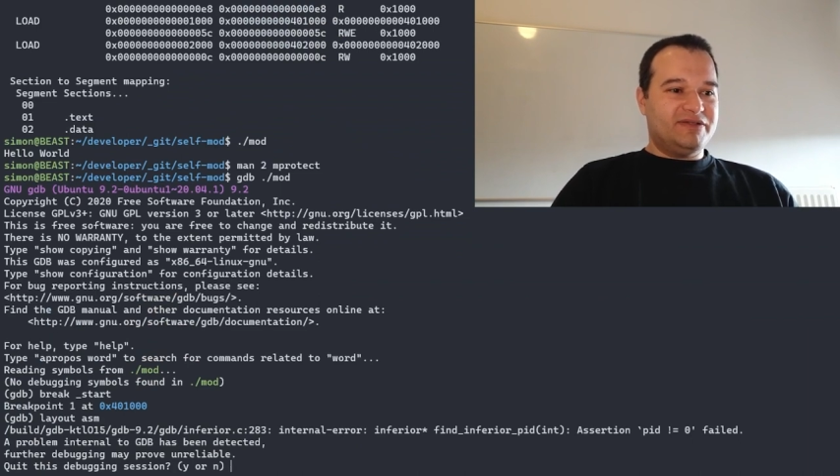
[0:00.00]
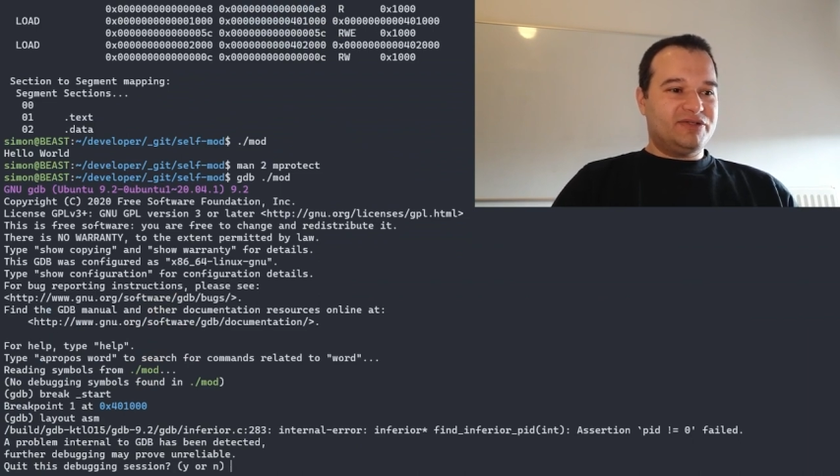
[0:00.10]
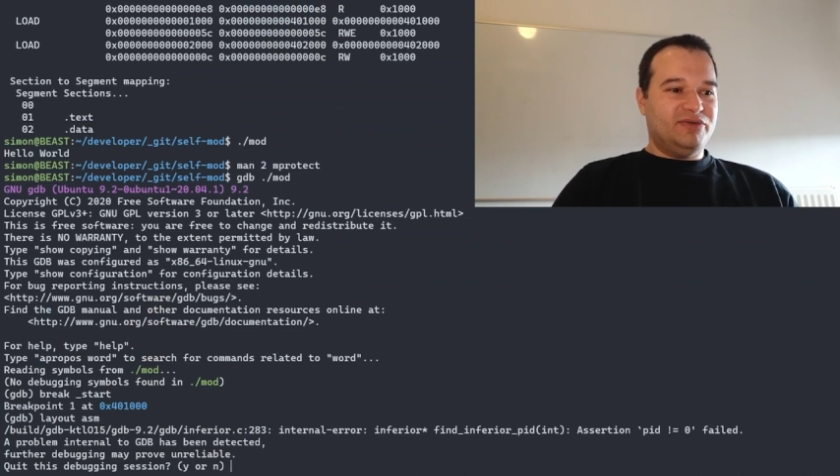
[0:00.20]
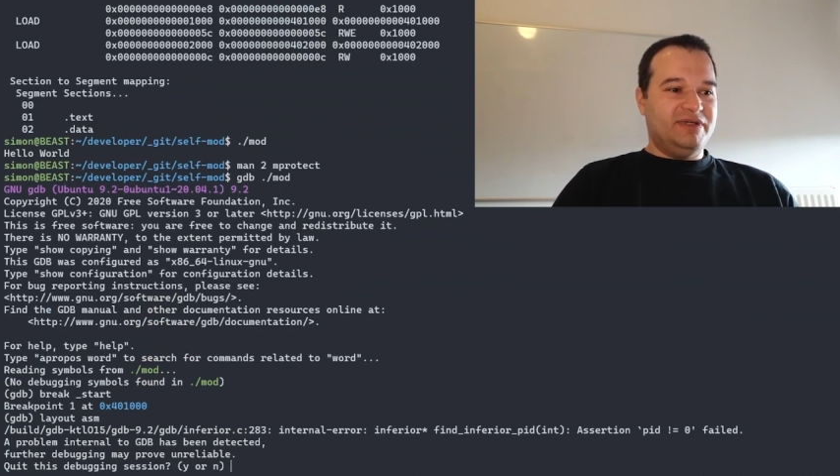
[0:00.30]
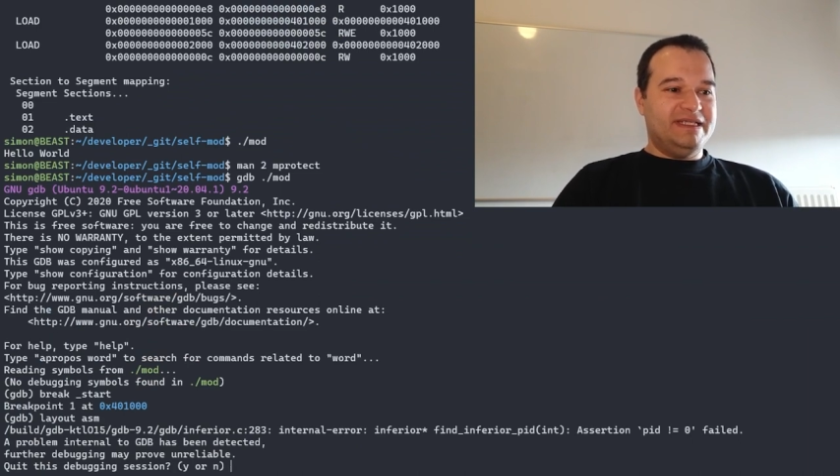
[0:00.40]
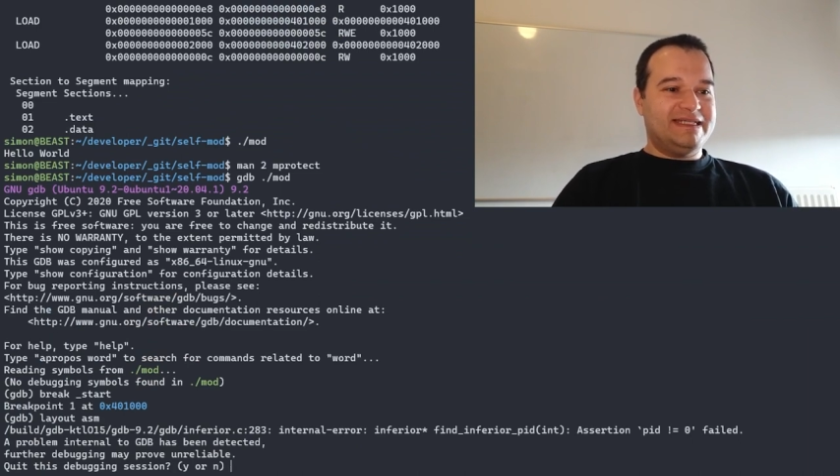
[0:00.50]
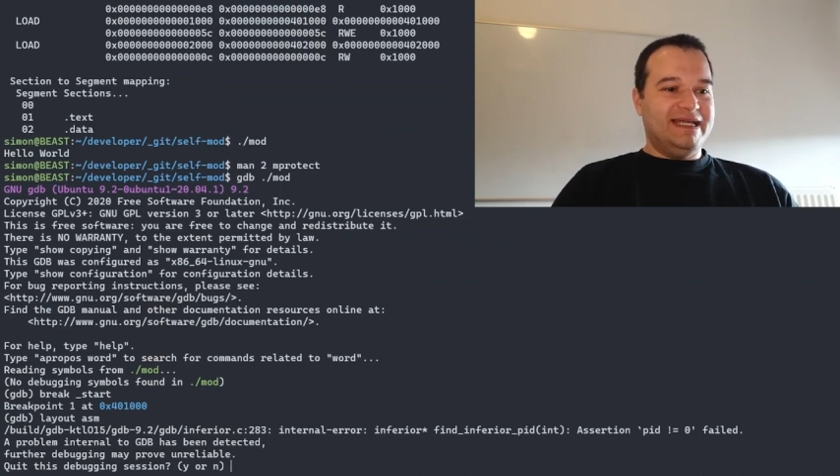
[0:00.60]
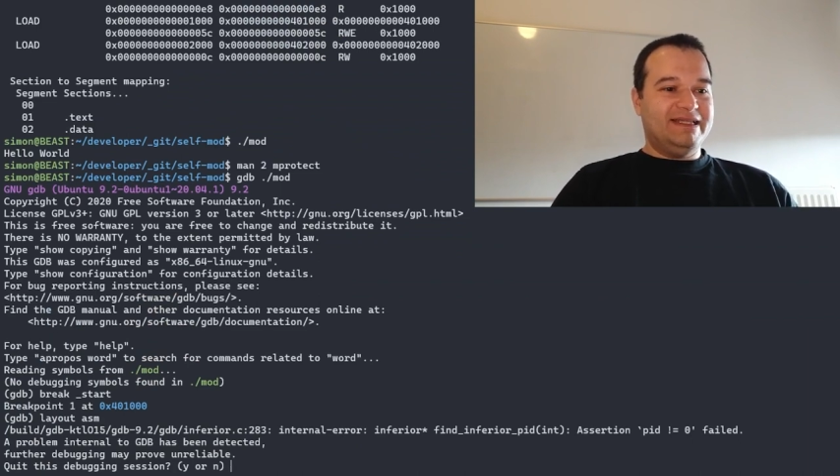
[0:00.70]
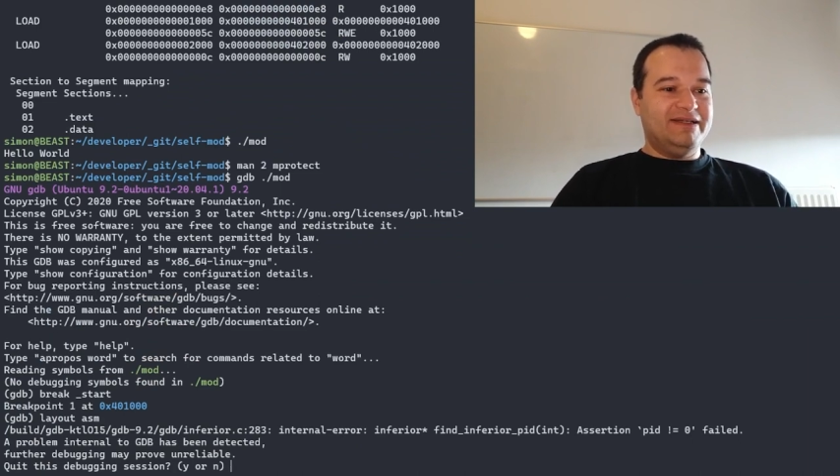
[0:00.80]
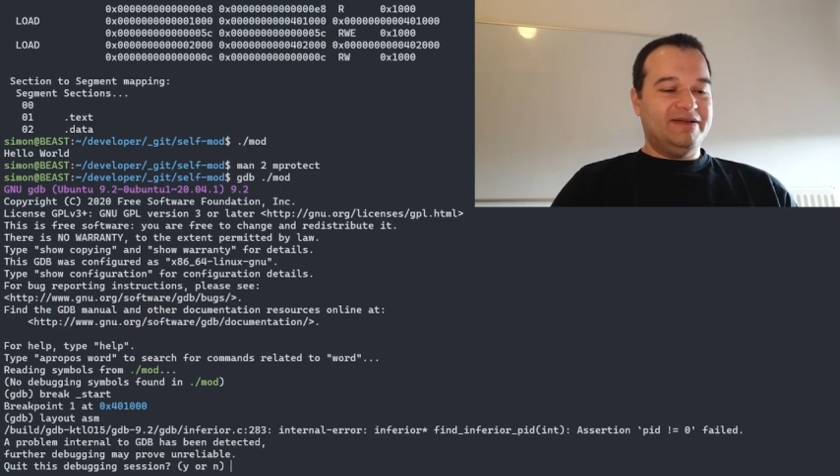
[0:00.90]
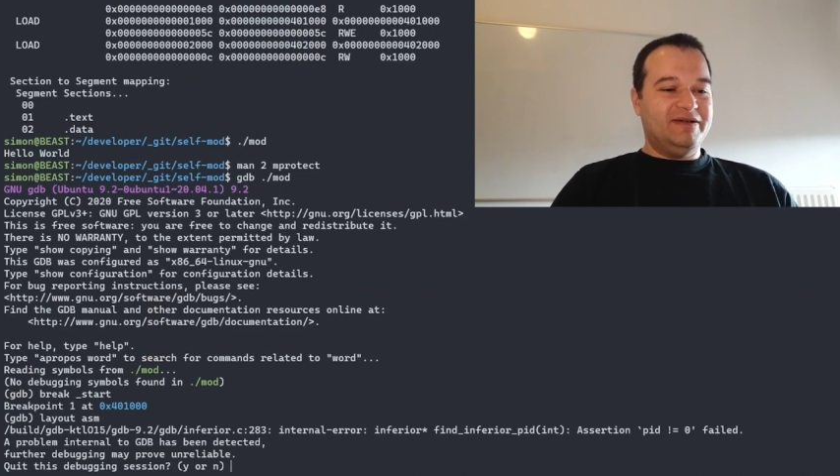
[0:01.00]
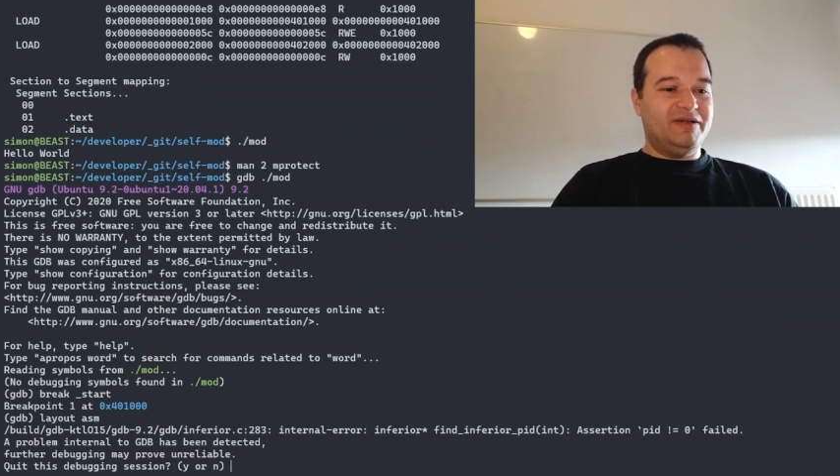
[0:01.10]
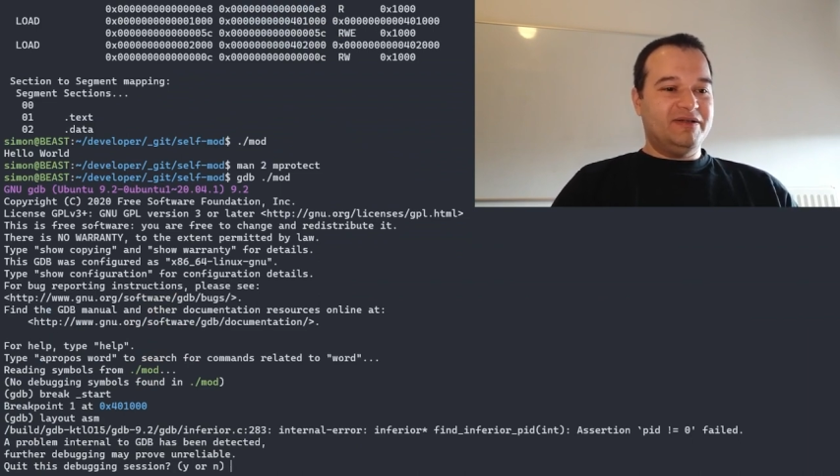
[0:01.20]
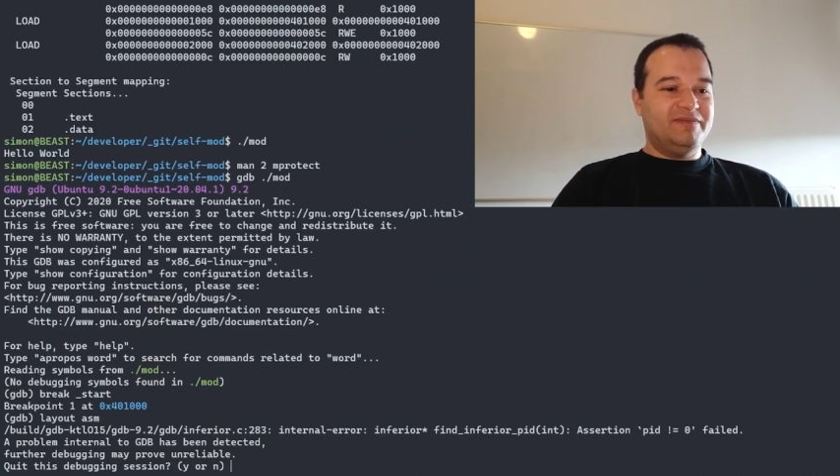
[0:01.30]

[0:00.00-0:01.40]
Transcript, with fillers: show is that uh,